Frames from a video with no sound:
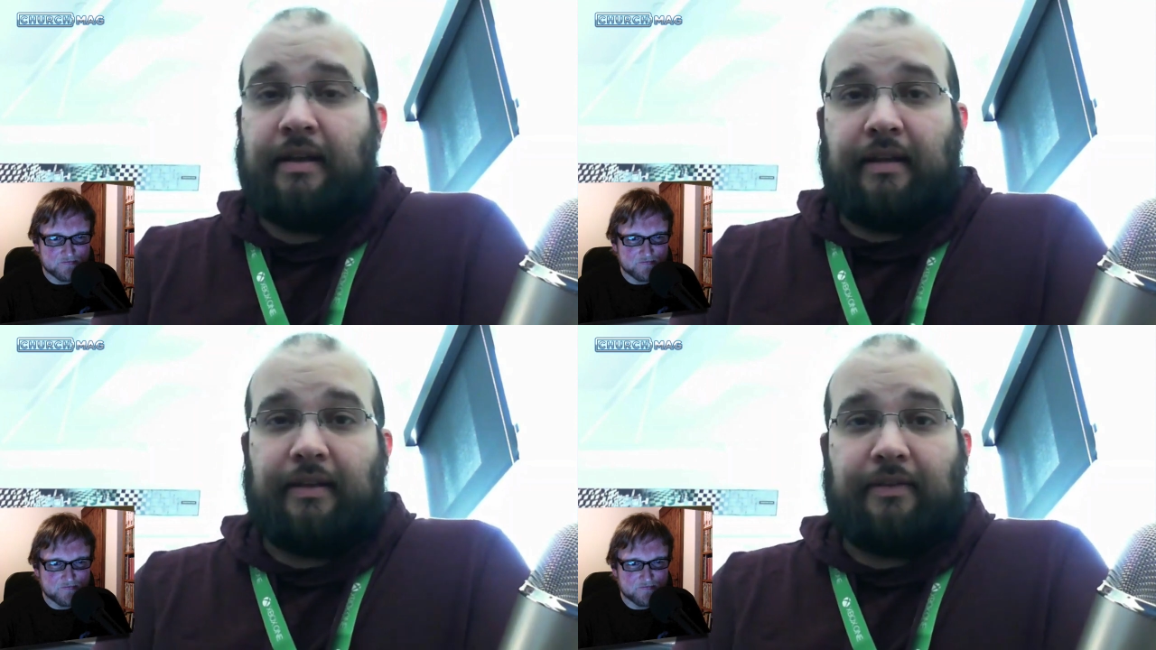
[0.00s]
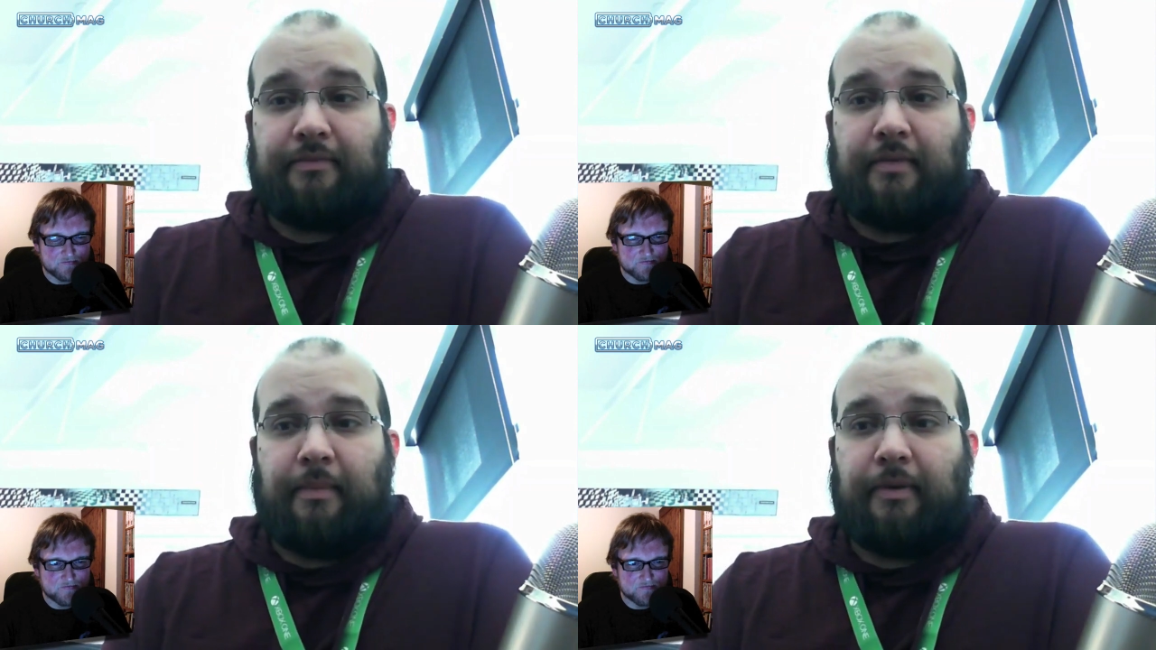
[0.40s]
Speaker 1: he's
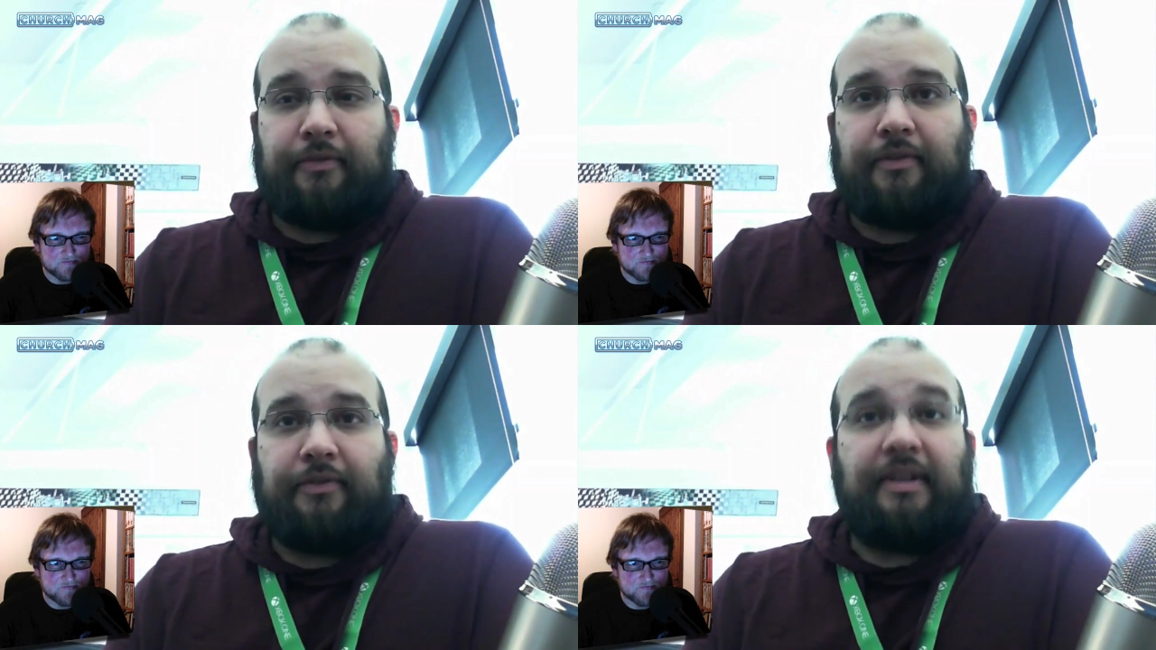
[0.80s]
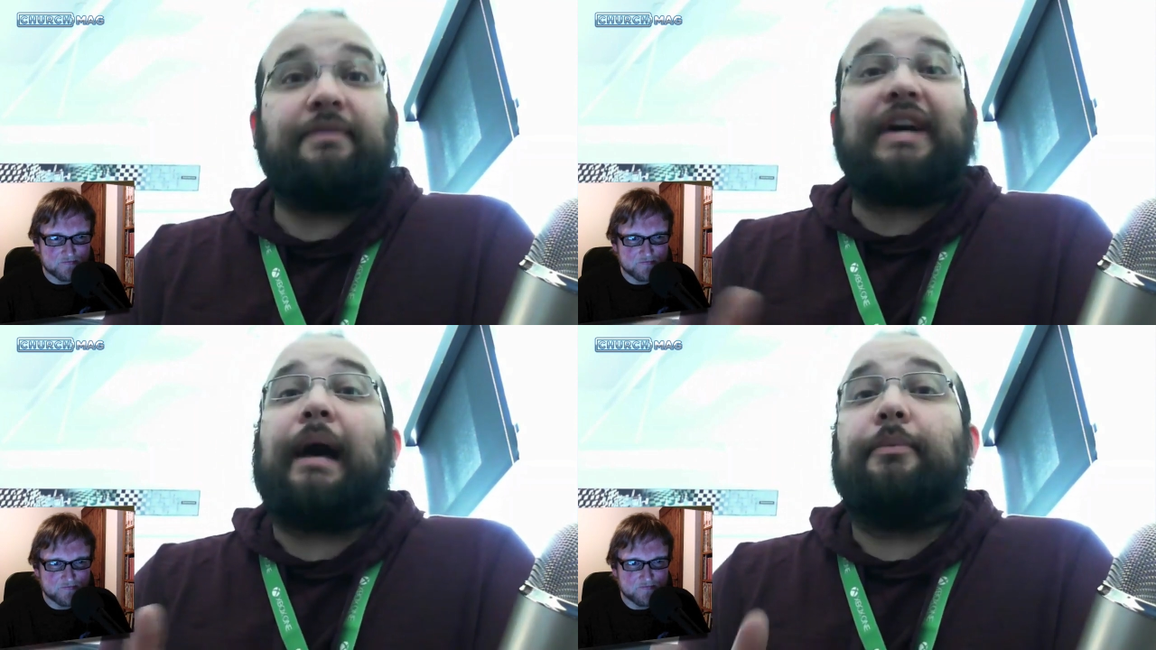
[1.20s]
almost the Steve
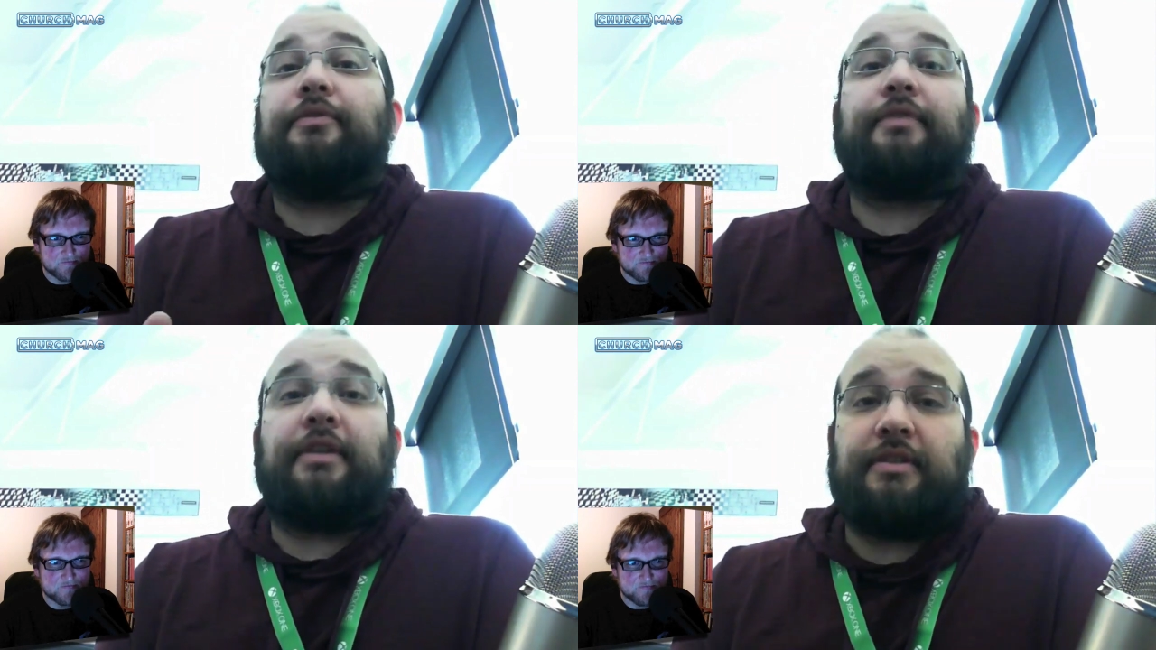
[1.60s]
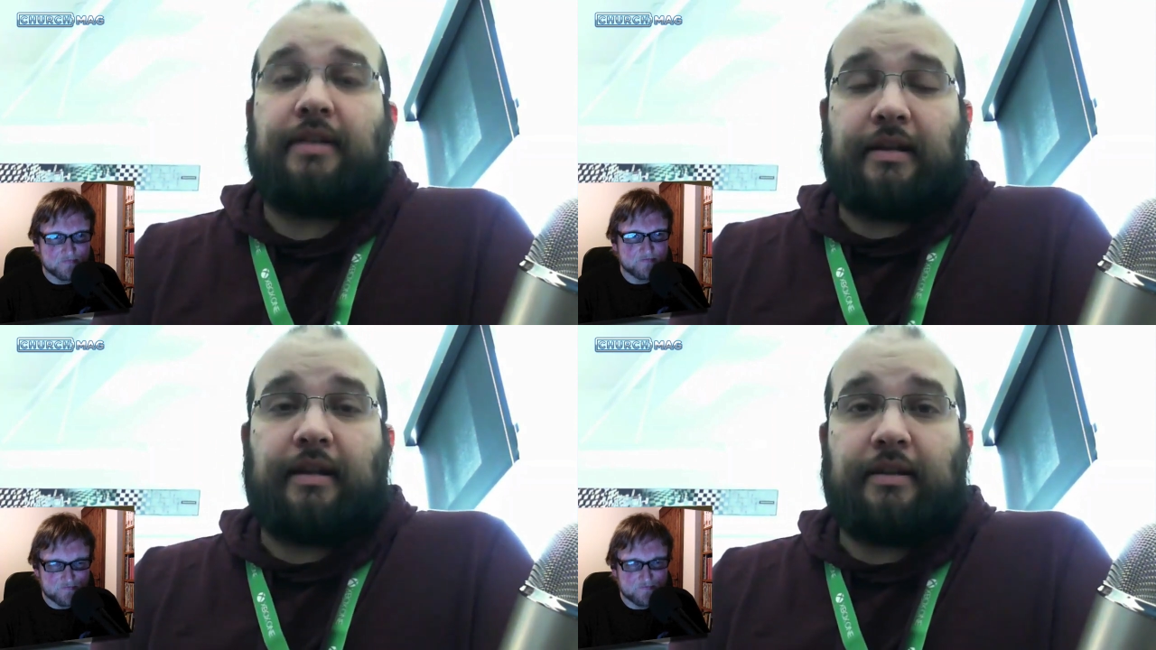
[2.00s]
Jobs of Christian
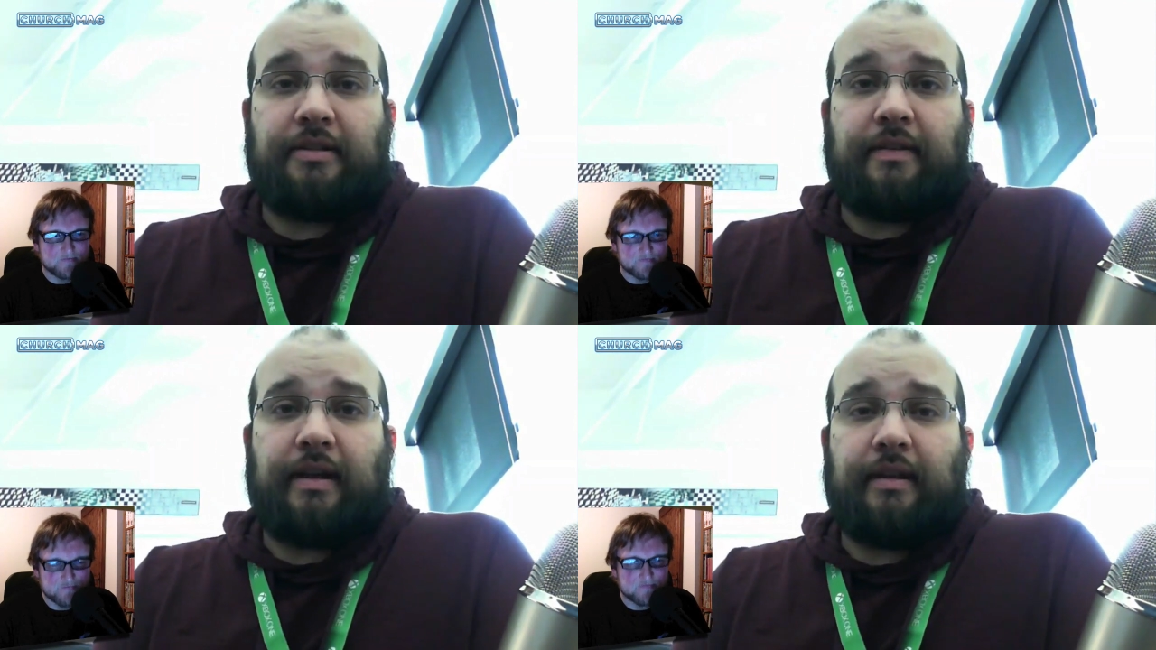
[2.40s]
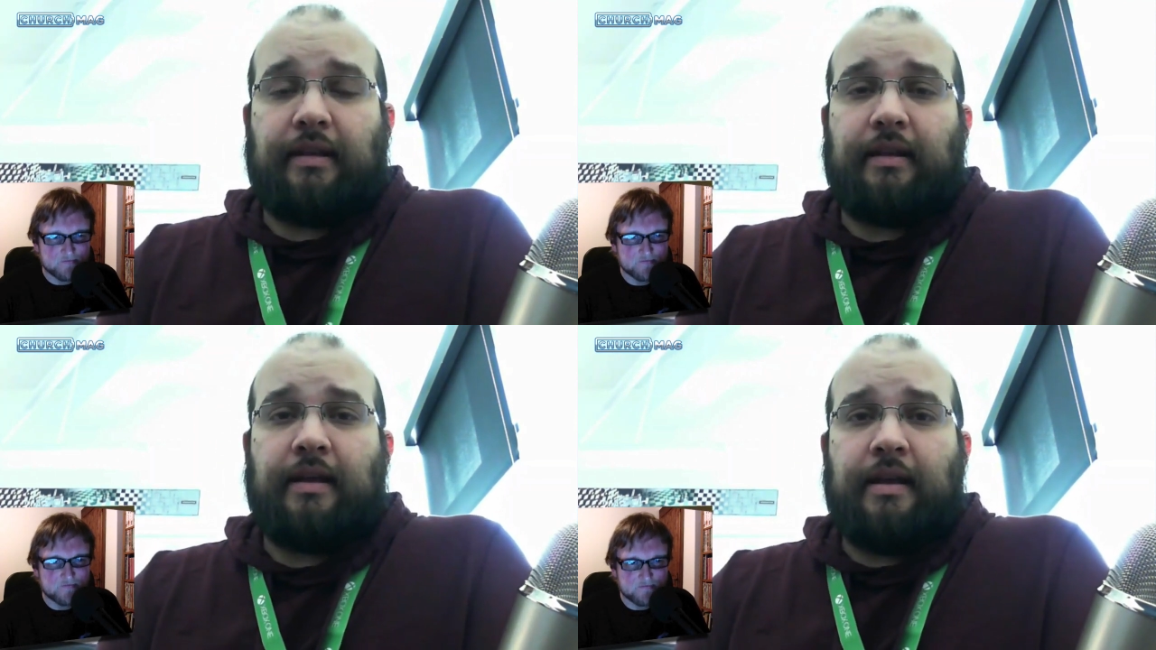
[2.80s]
technology, right?
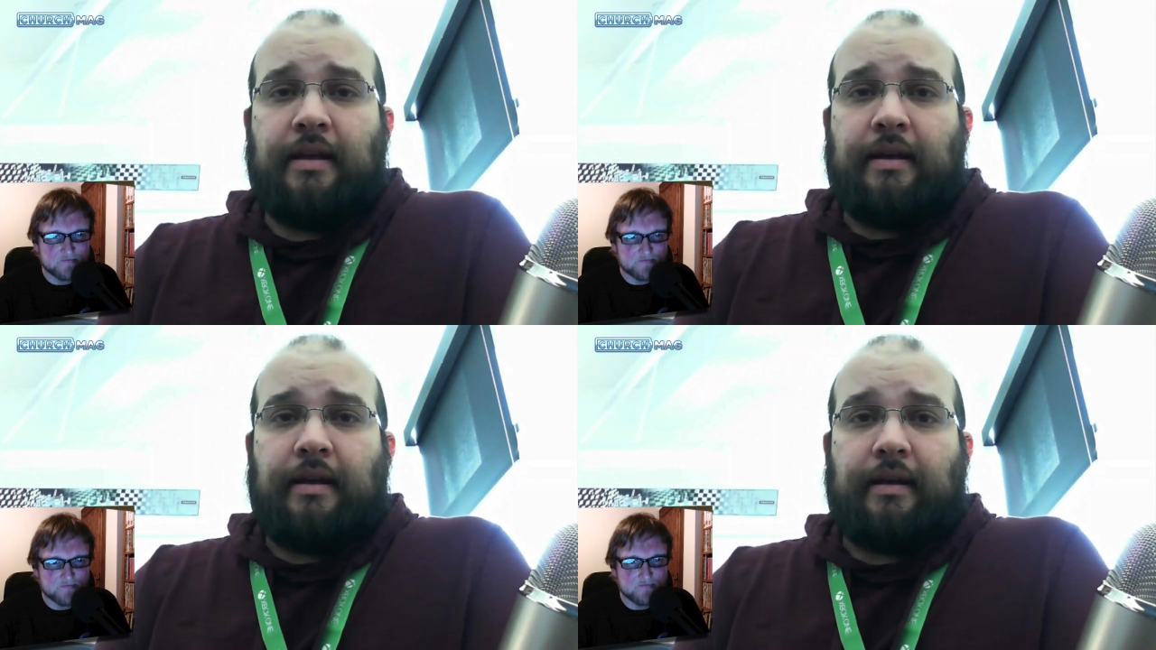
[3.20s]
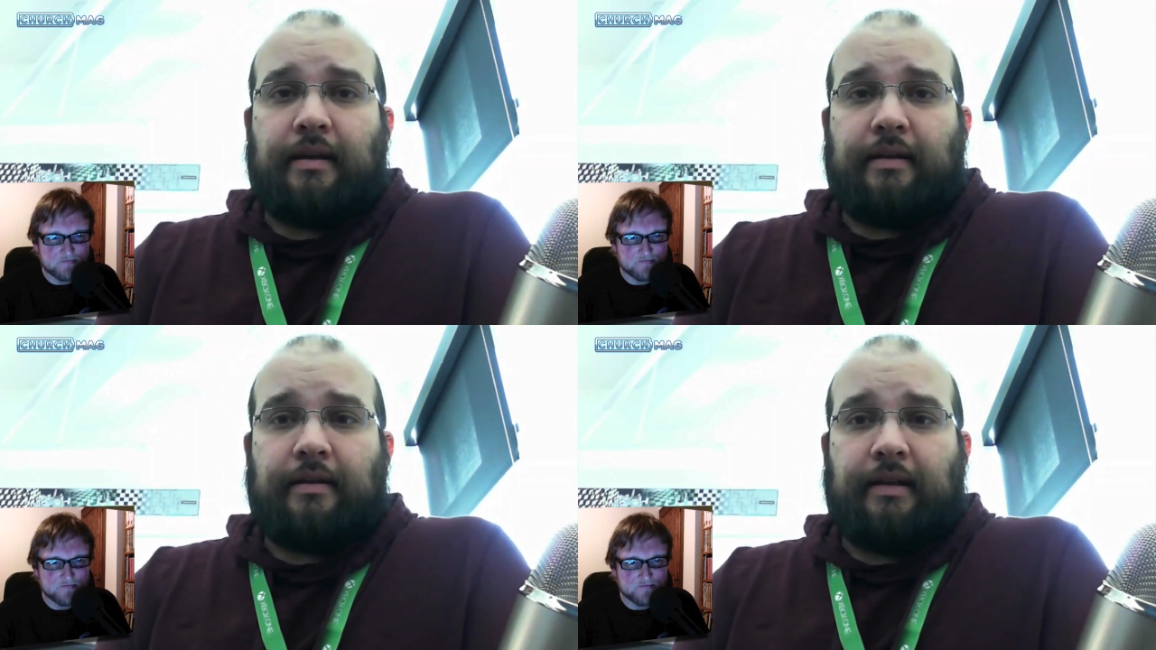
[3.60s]
He
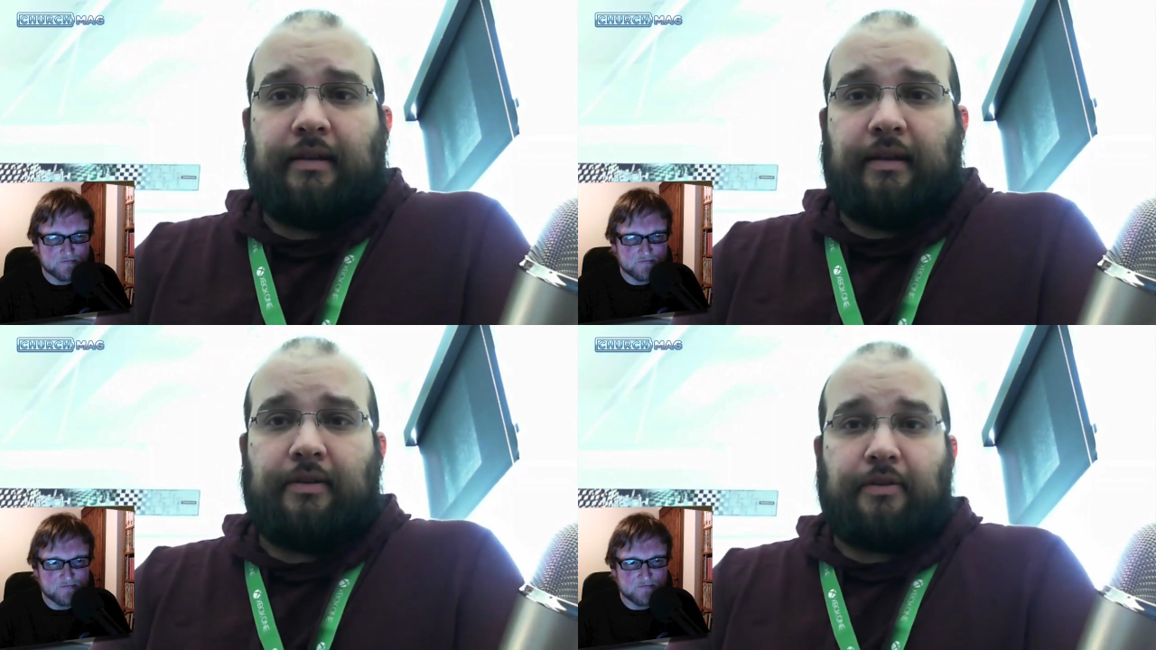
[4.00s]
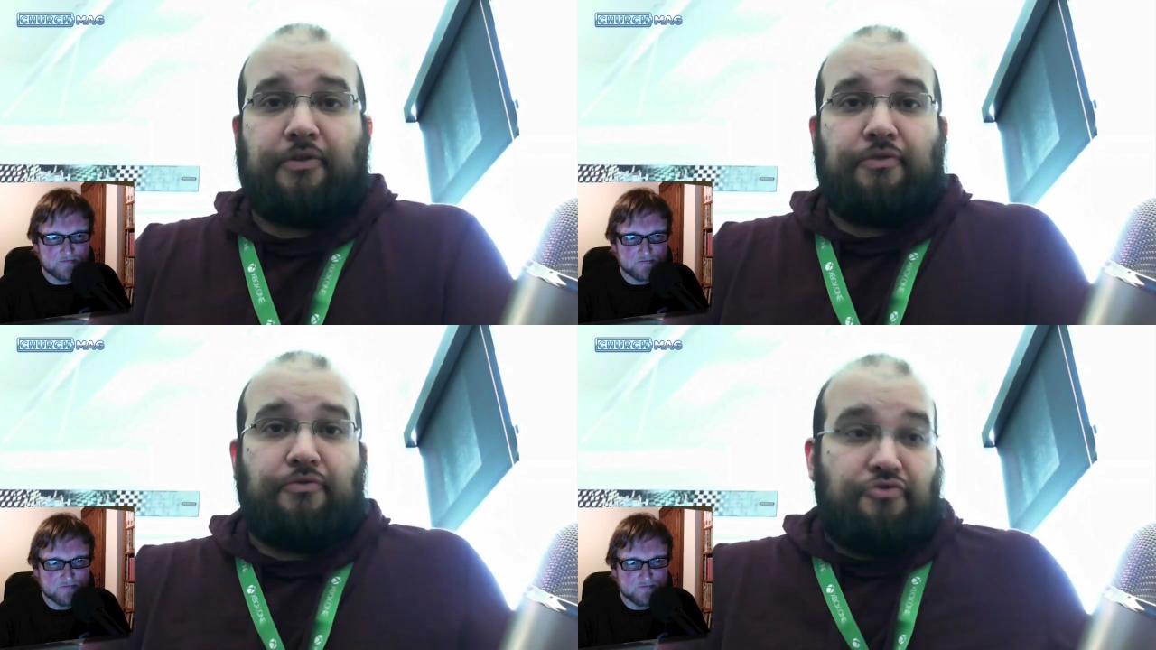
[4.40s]
Uh, he, he took
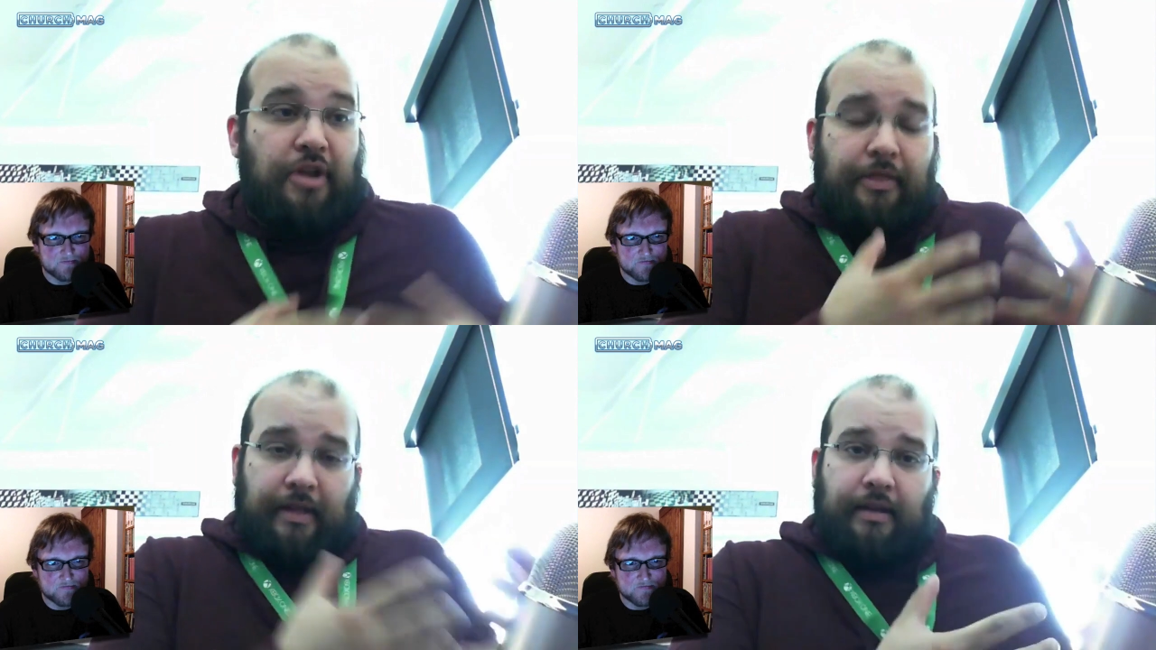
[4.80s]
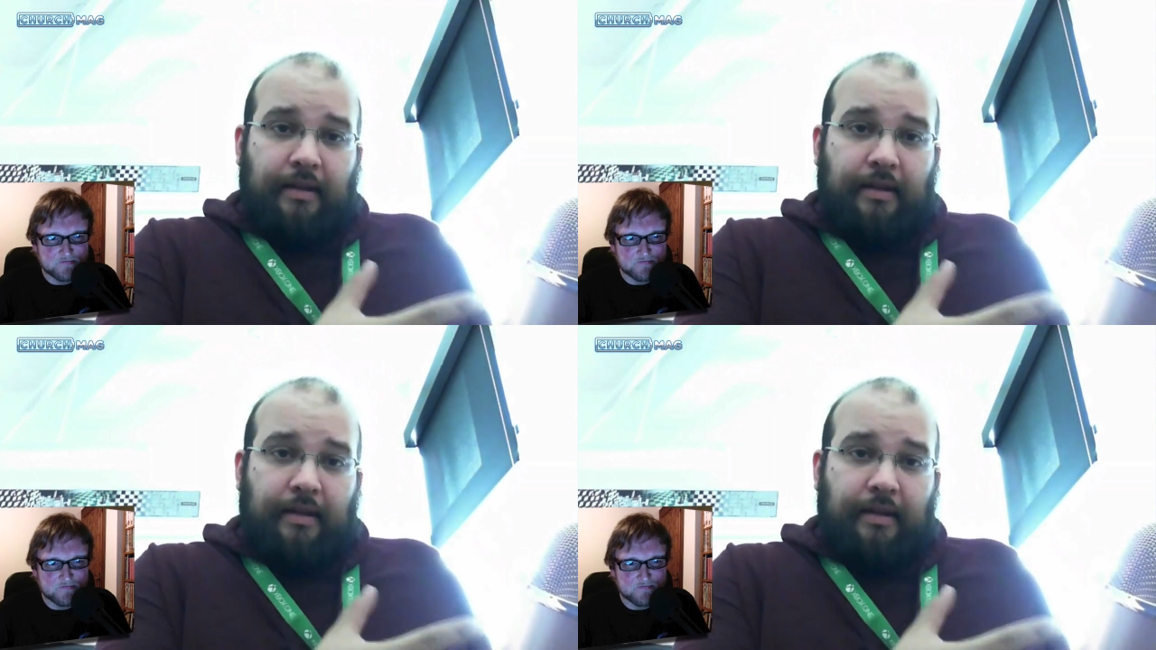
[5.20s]
nothing.